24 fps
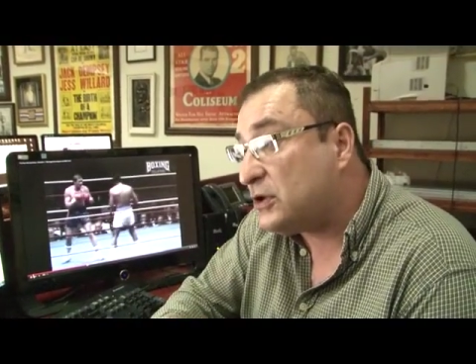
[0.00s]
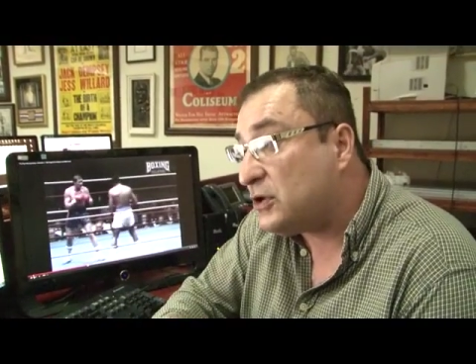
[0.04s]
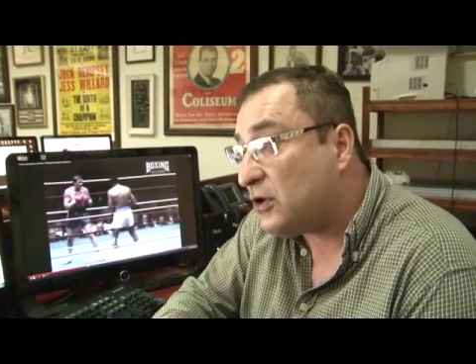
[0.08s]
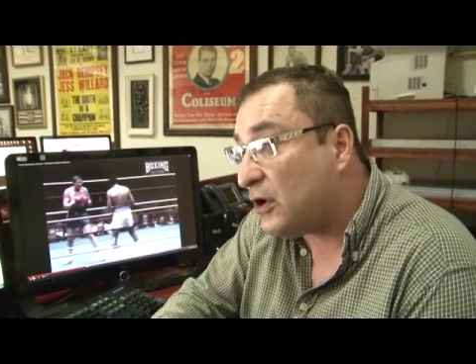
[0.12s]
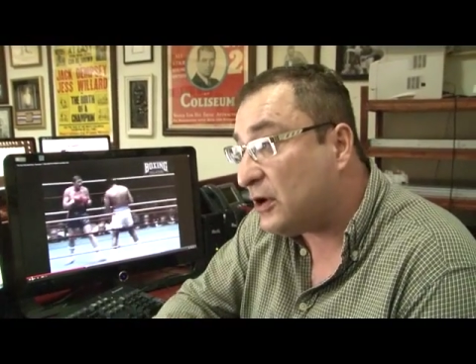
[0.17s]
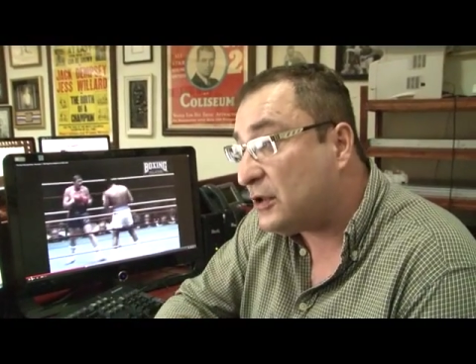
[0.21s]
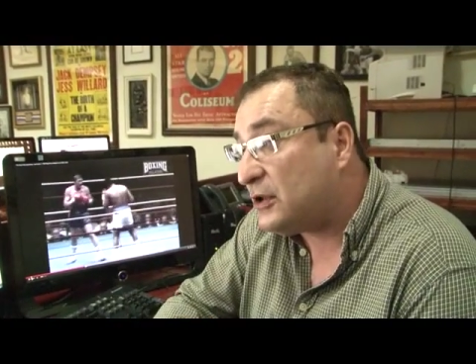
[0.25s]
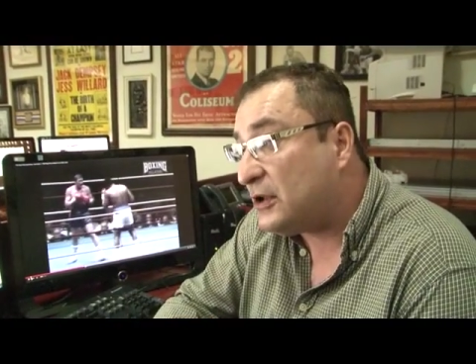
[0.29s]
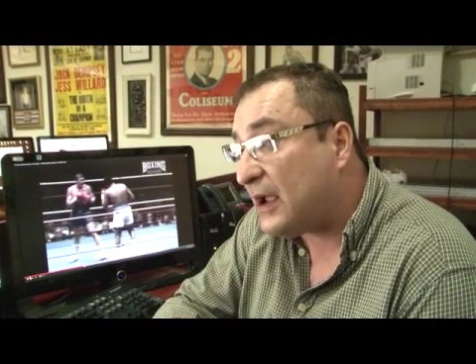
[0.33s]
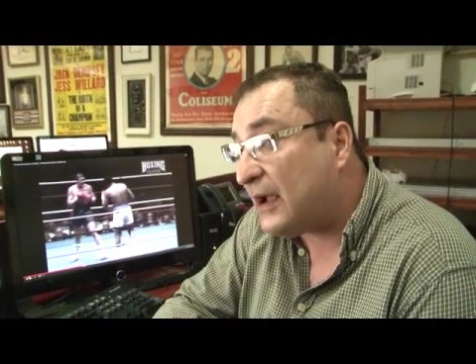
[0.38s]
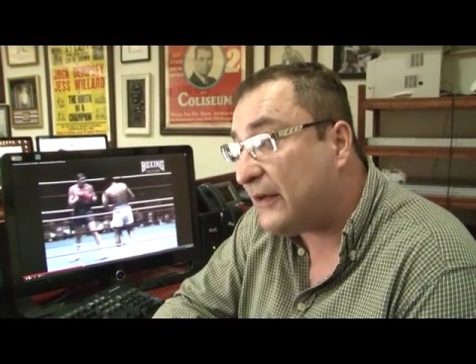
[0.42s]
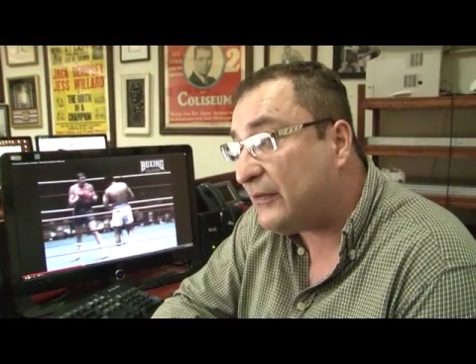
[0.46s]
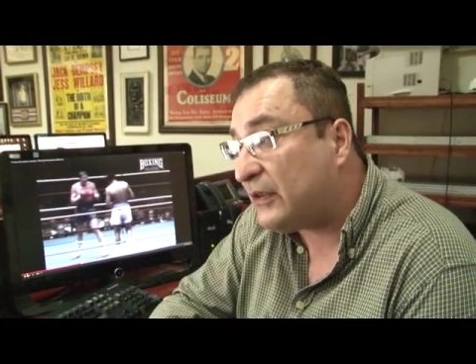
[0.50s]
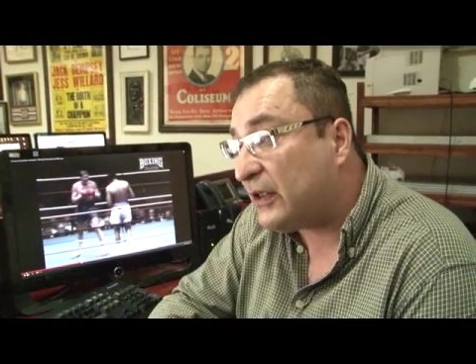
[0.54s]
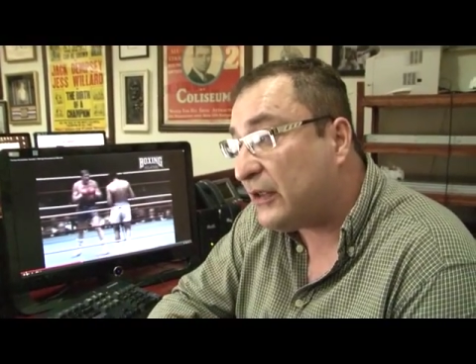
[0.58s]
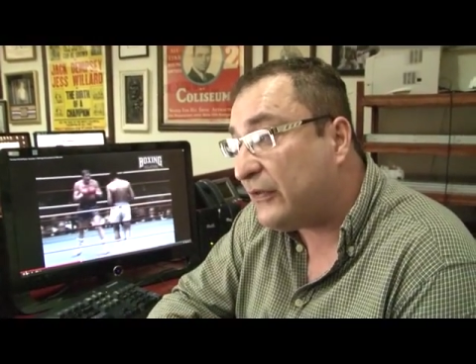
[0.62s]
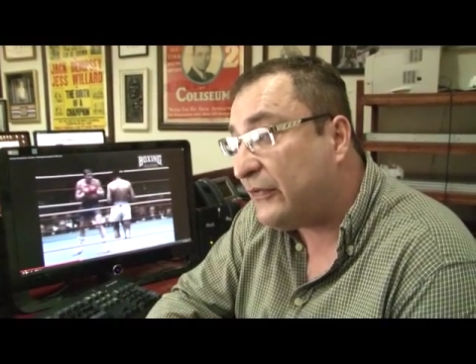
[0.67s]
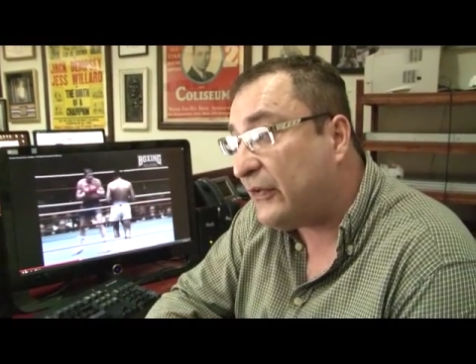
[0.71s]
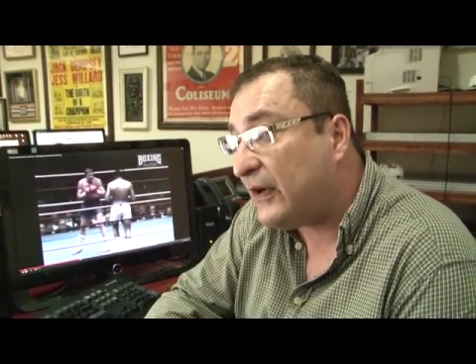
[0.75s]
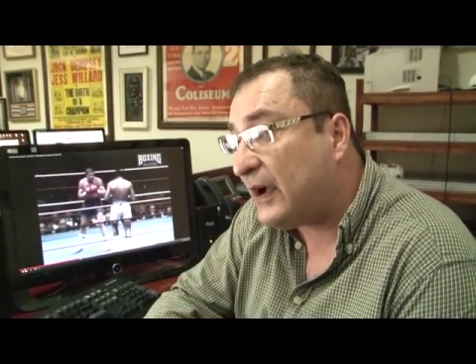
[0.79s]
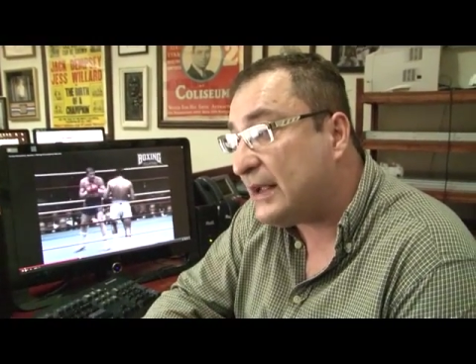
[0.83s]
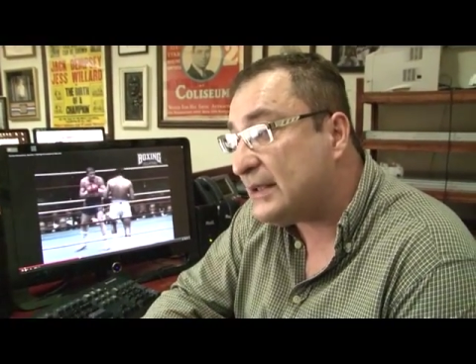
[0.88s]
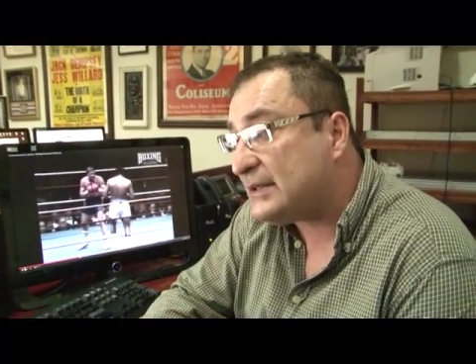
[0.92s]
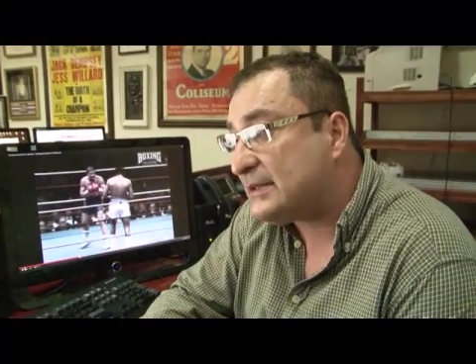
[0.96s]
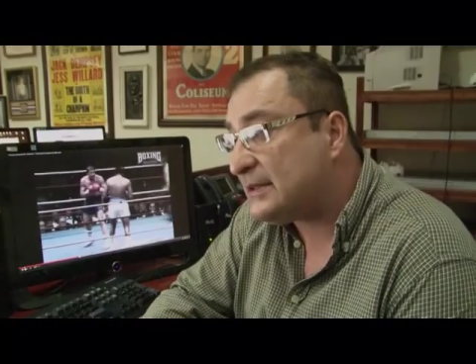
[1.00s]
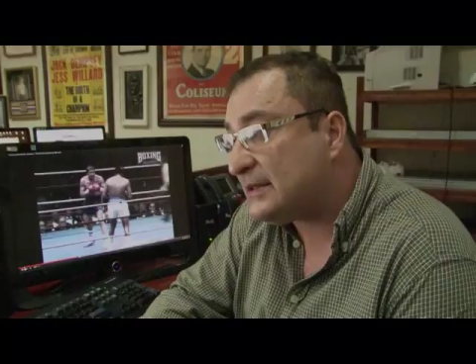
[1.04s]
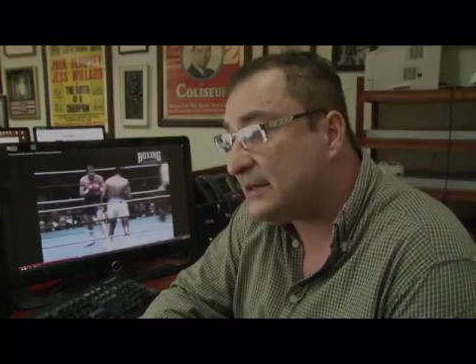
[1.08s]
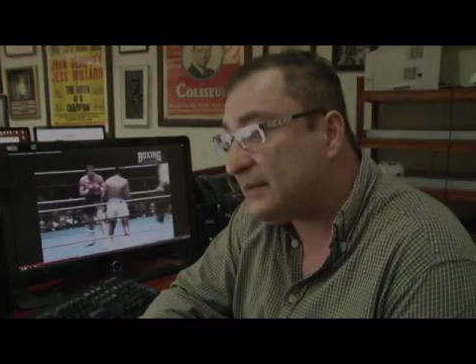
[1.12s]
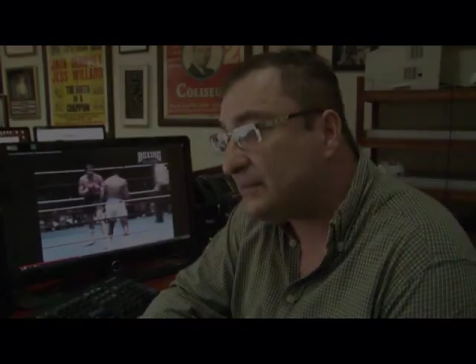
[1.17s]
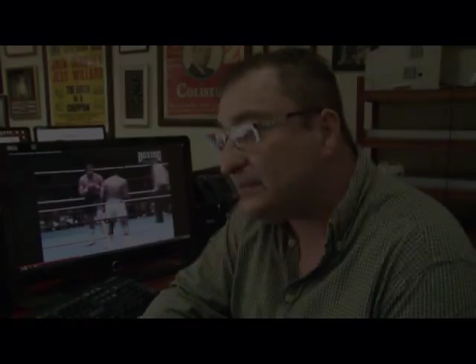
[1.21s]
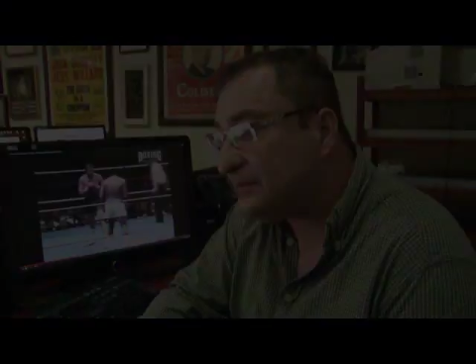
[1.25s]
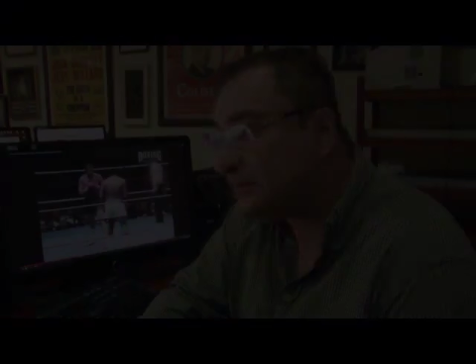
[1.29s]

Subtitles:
talk to you after the fights.